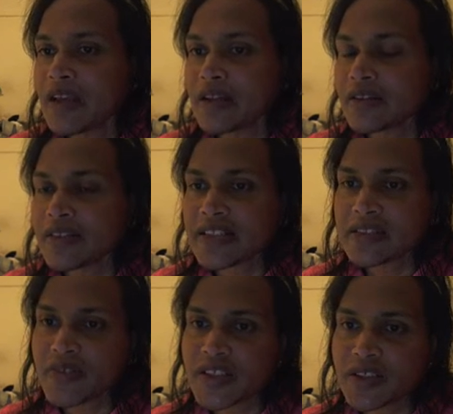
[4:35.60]
So
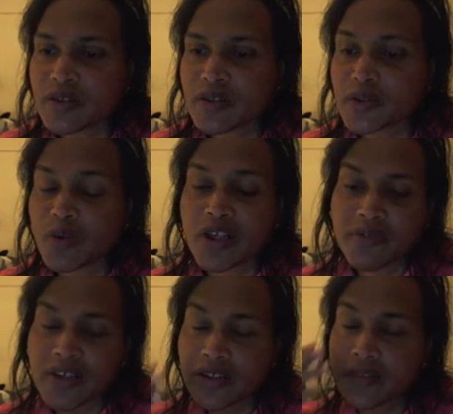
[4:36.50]
next video tomorrow,
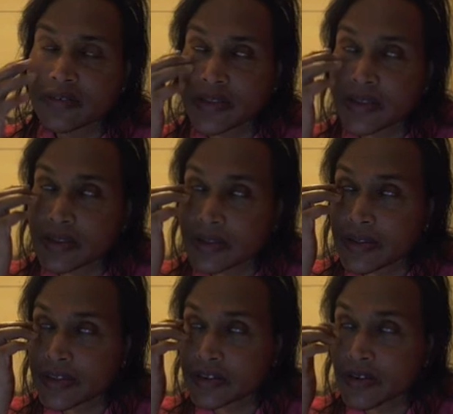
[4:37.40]
I've got to go to the
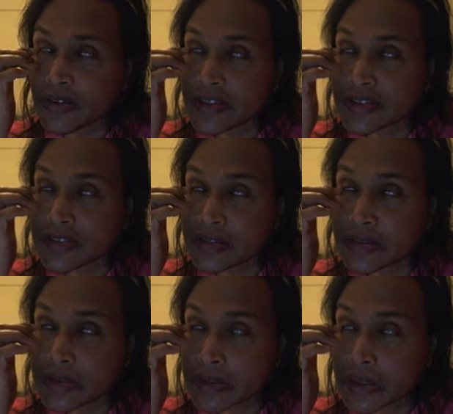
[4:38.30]

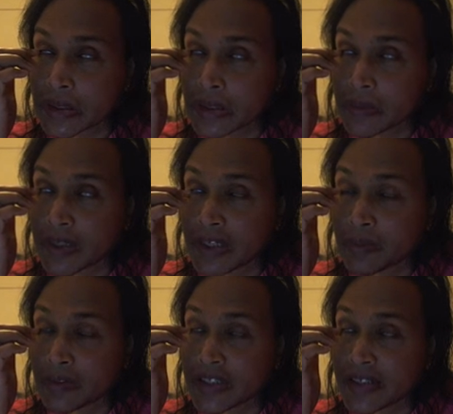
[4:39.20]
electrolysis, but I'll
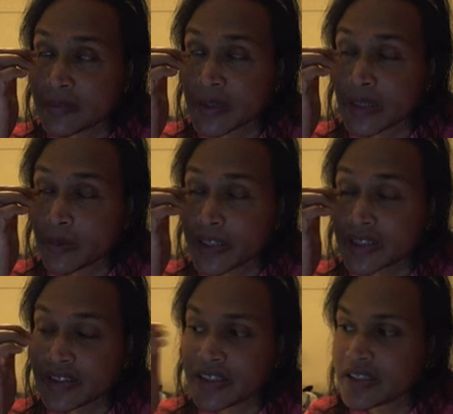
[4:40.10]
put that in my
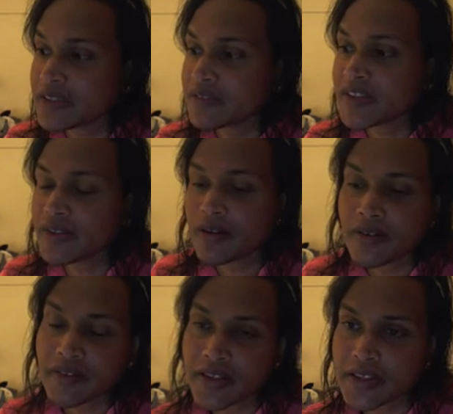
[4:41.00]
weekly
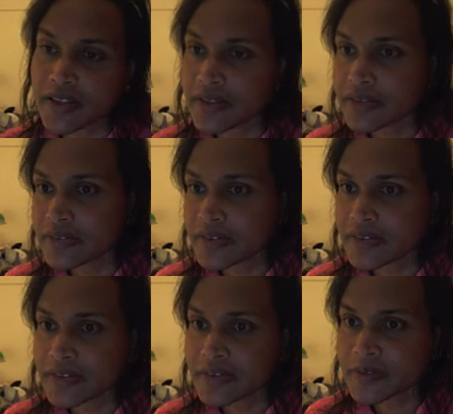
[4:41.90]
vlog thing, and
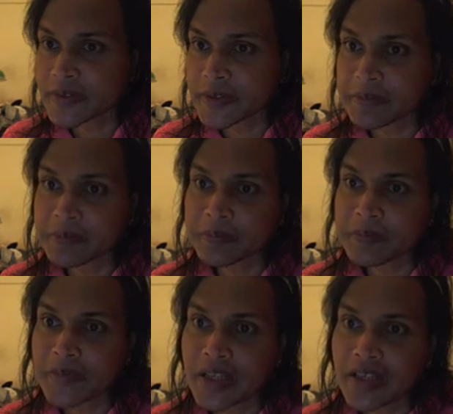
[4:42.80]
yeah.
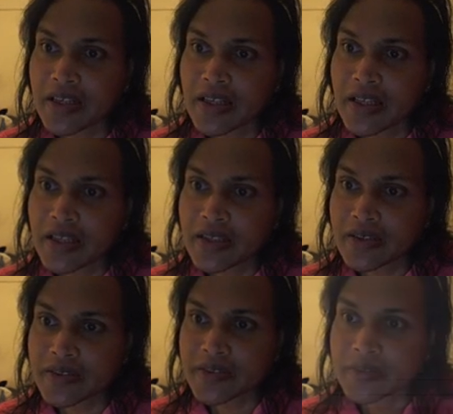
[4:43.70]

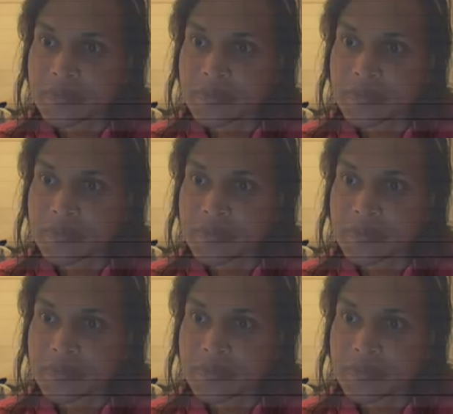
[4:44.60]
All right.